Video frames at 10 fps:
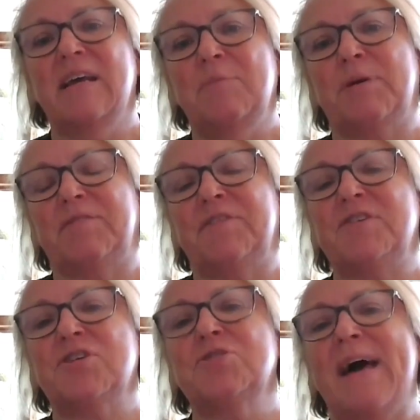But for
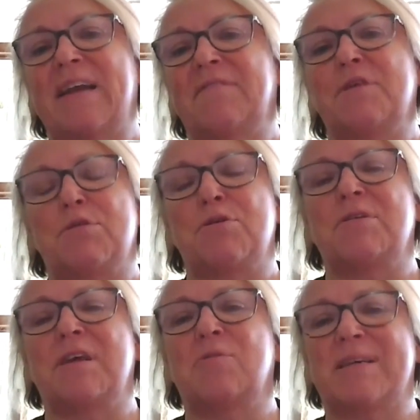2 out of the
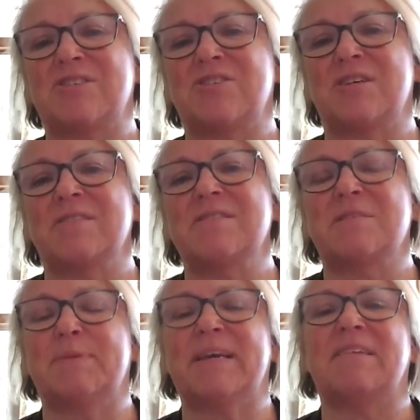30 questions
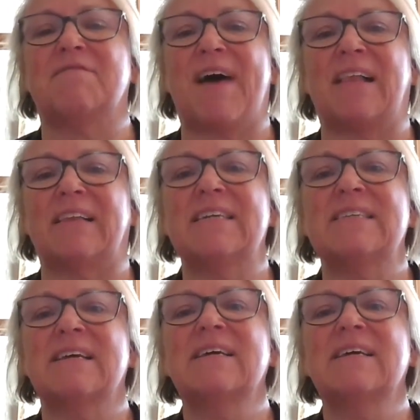to be invalid,